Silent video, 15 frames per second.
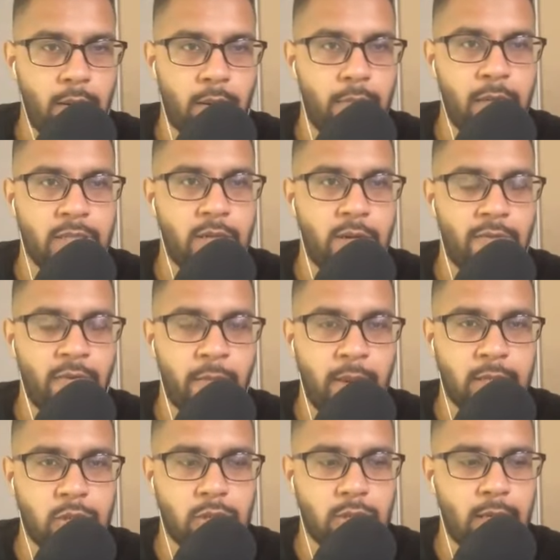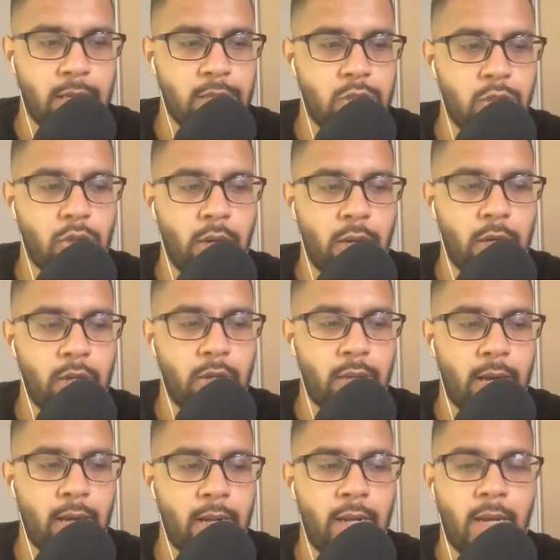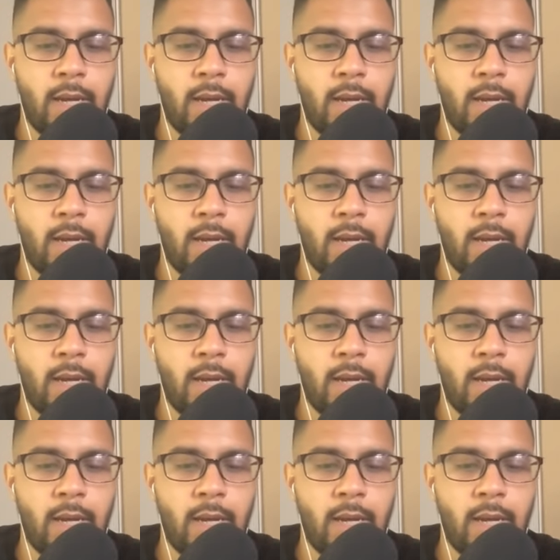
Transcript: bunch of different metrics, and so you got to look at